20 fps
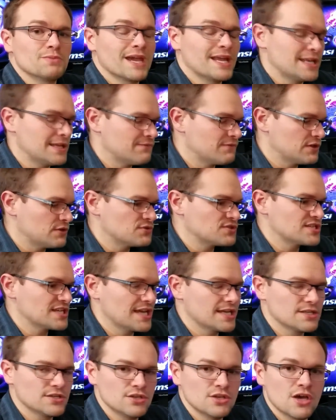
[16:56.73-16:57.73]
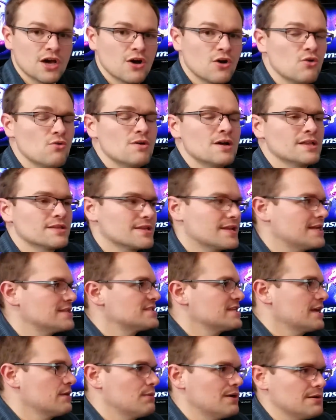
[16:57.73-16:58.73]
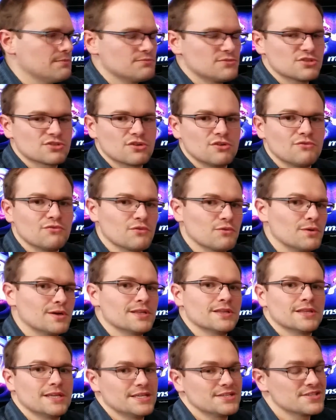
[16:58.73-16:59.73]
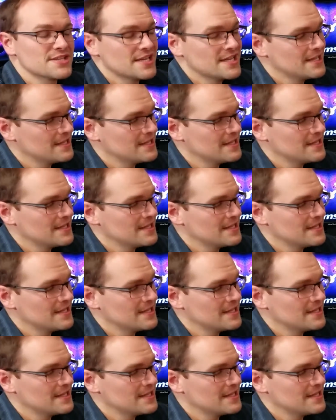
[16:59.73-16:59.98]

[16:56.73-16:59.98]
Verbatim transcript: And if you said no, then I'd say, well, just go for one of these.